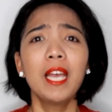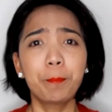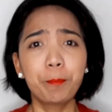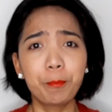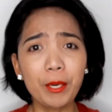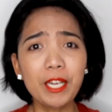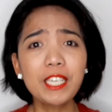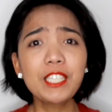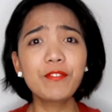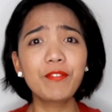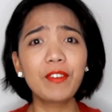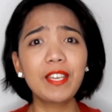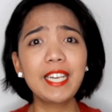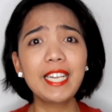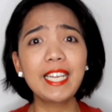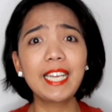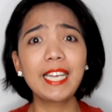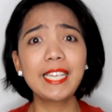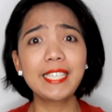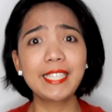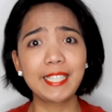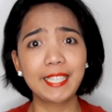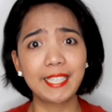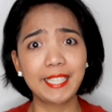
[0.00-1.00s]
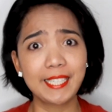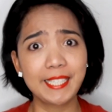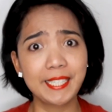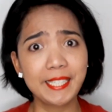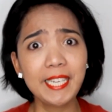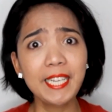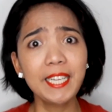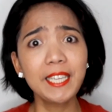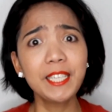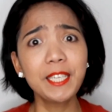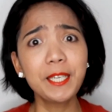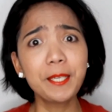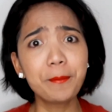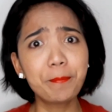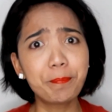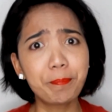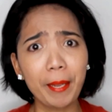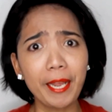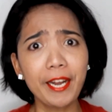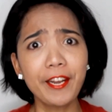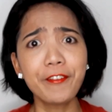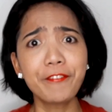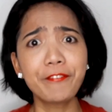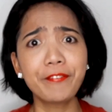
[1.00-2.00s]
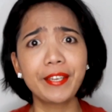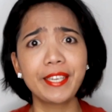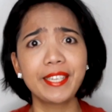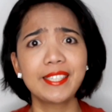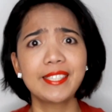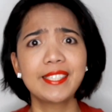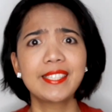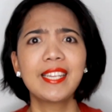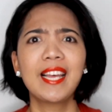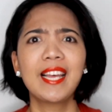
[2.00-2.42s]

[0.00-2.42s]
breastfeeding has a gazillion benefits.